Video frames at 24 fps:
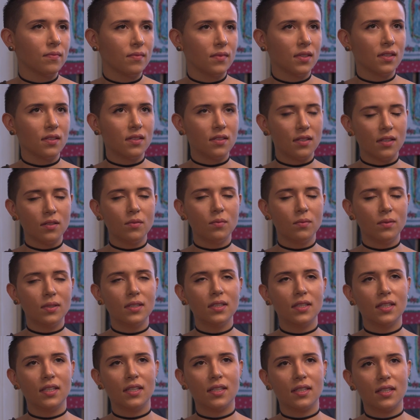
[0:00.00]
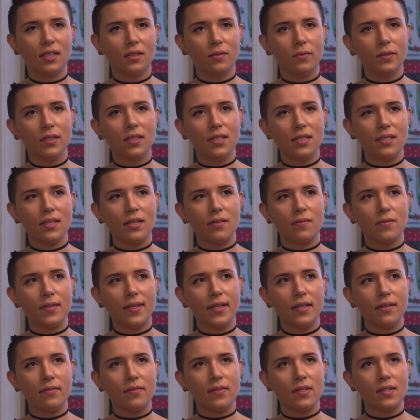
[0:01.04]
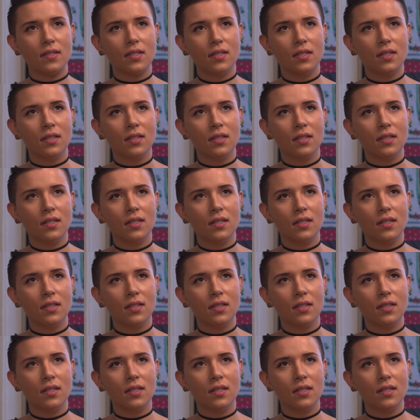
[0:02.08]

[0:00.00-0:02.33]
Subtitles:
It really saves lives.